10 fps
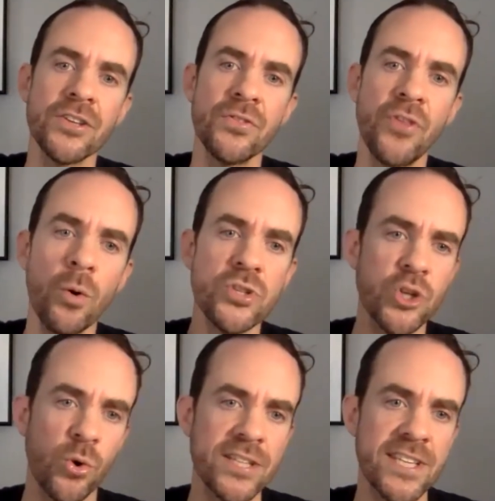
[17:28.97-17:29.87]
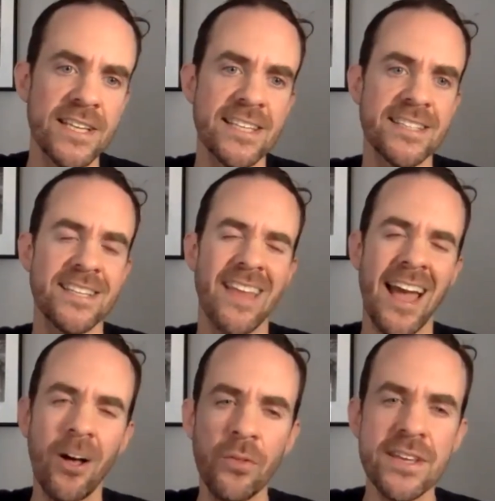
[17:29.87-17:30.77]
those choices into the
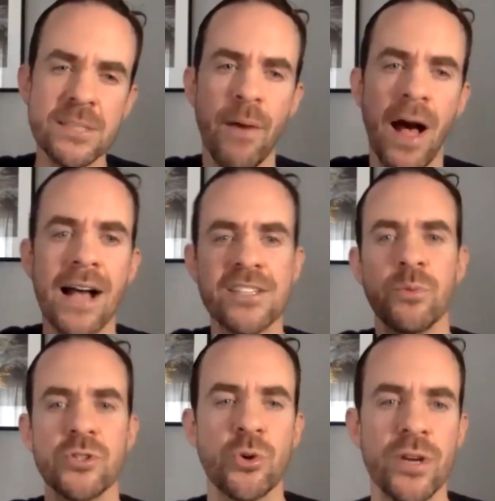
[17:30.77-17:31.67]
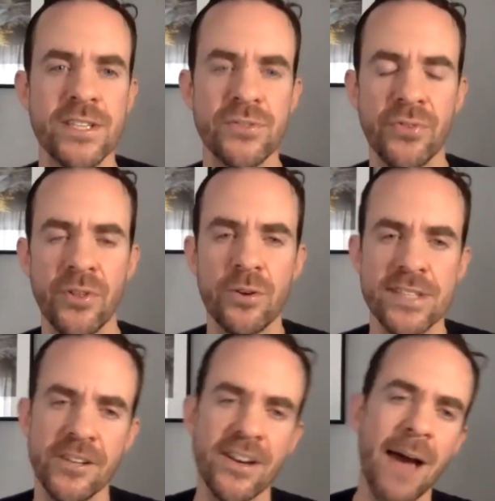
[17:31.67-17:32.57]
healthiest possible choices for those,
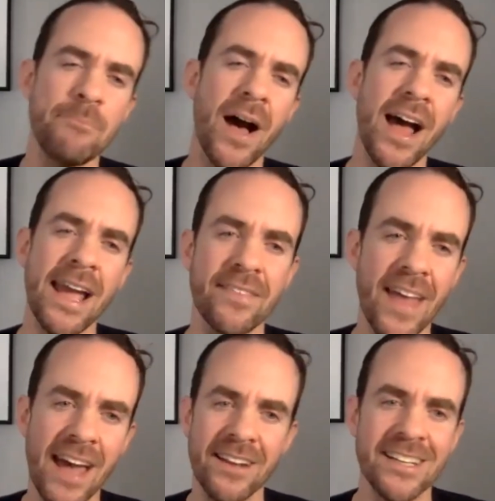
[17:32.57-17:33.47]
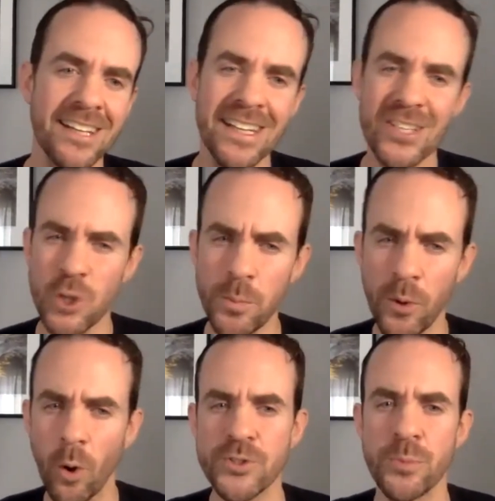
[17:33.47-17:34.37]
that you're not buying that super
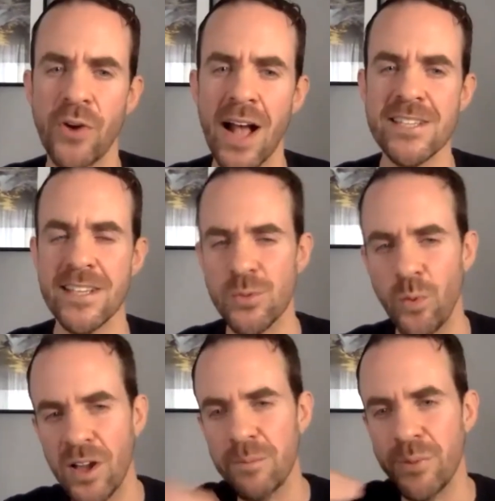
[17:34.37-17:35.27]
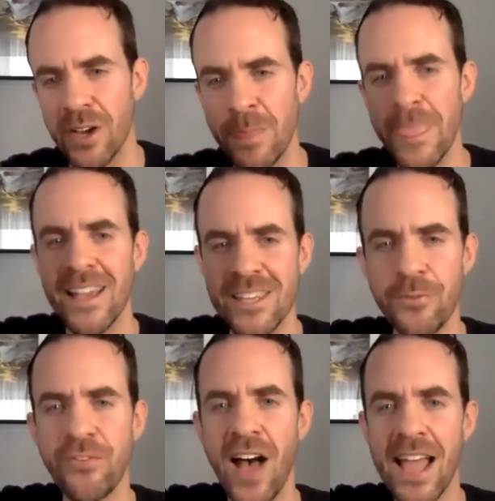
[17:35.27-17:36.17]
ultra processed one, but you
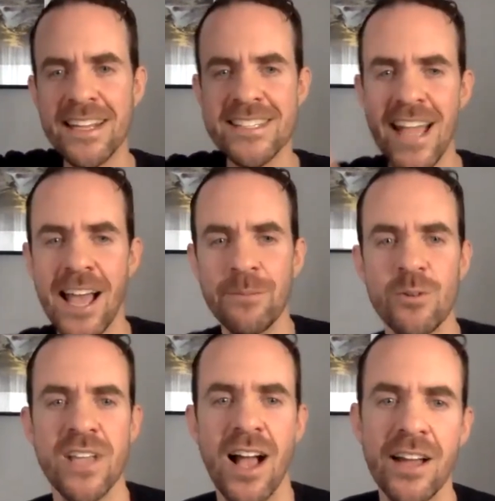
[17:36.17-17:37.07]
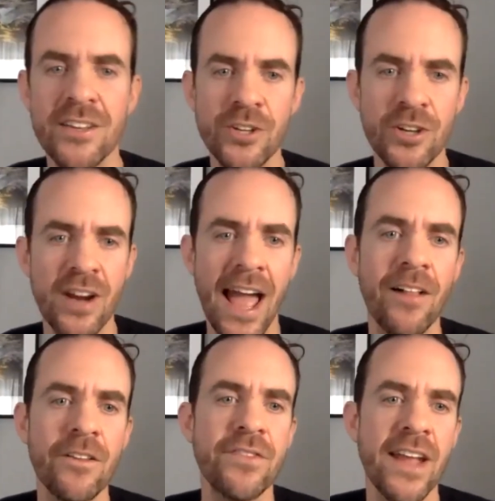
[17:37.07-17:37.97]
find as time goes on, you're
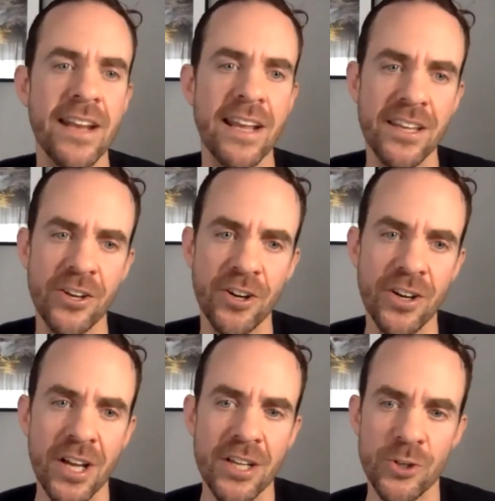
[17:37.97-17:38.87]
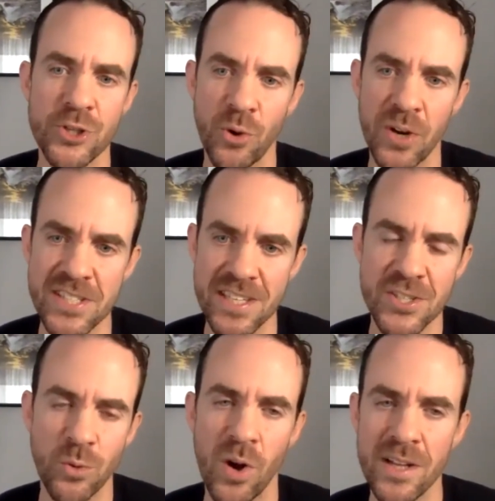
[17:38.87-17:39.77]
elevating your choices
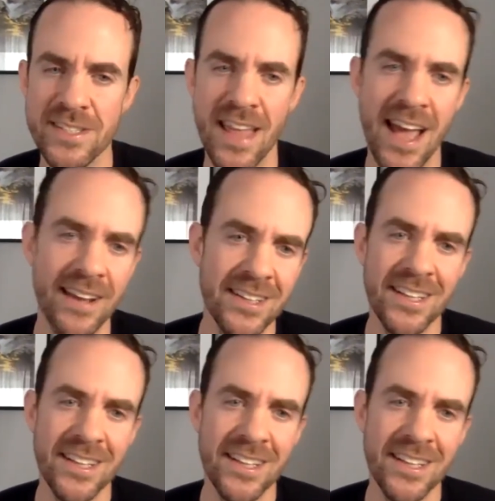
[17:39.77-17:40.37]
to ones that